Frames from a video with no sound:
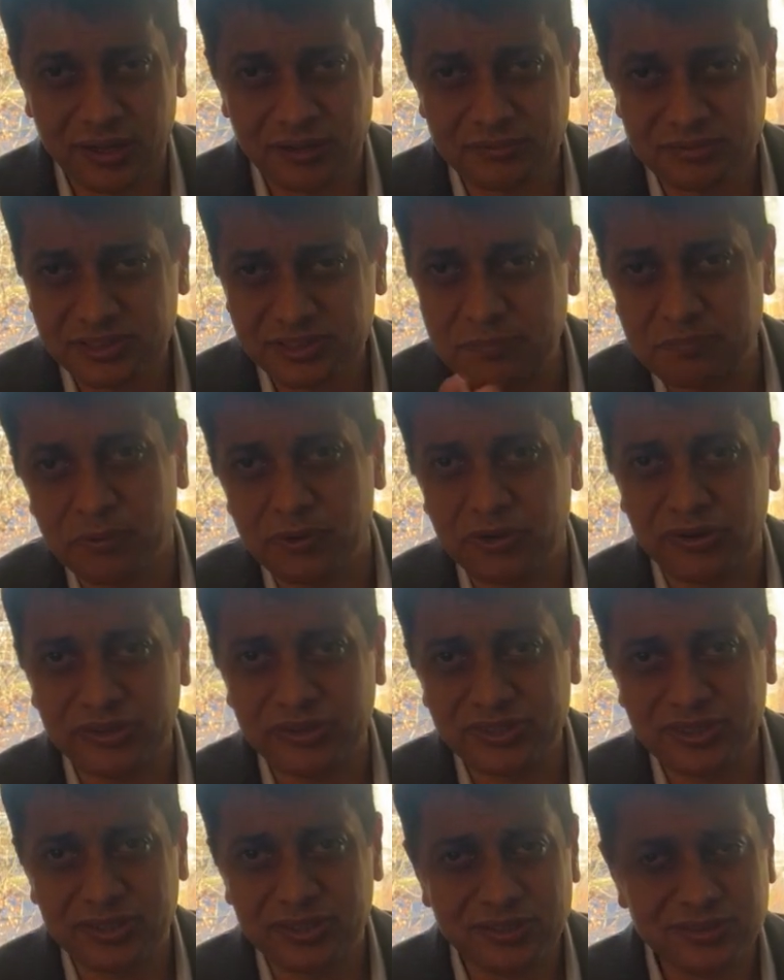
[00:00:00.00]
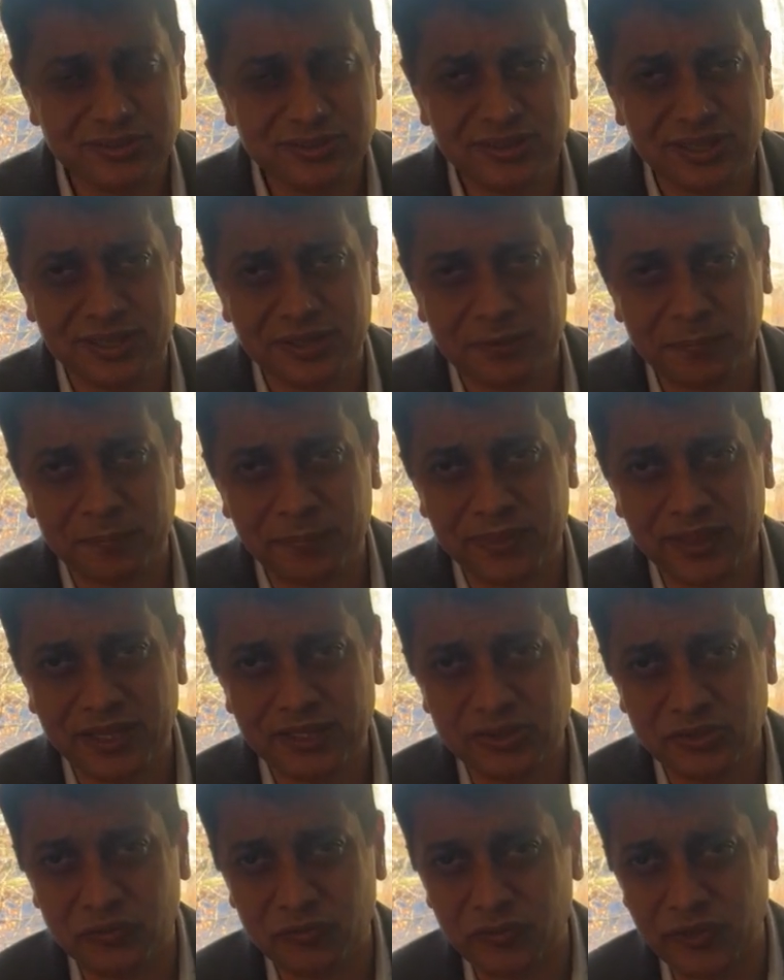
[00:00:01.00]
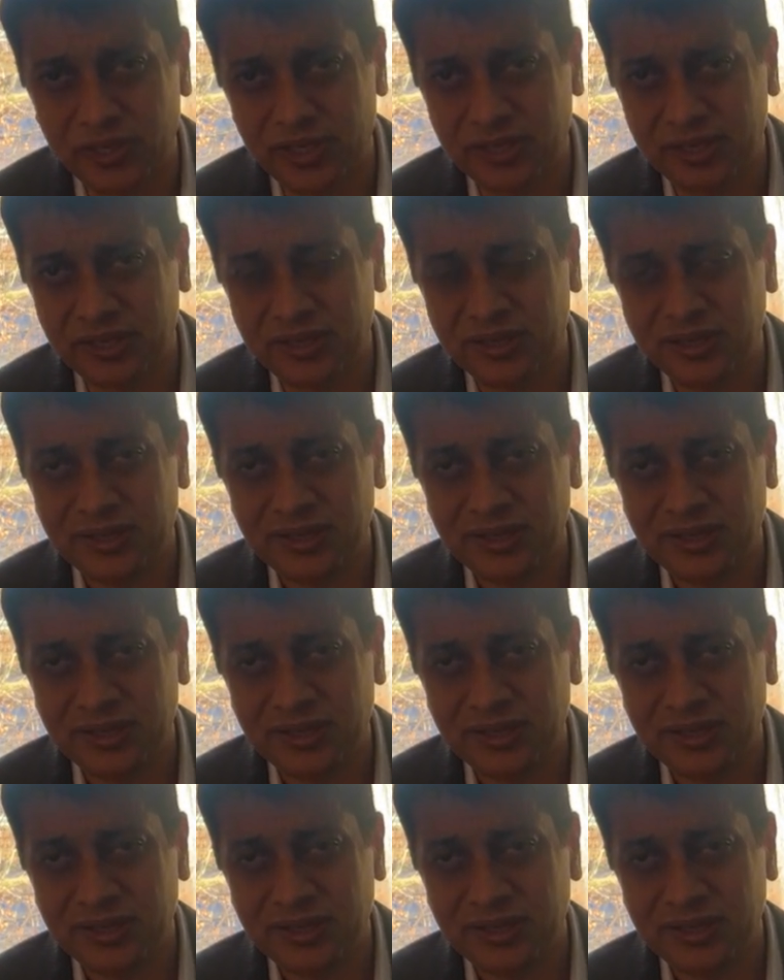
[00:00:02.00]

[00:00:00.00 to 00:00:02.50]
Simple reason is there is a way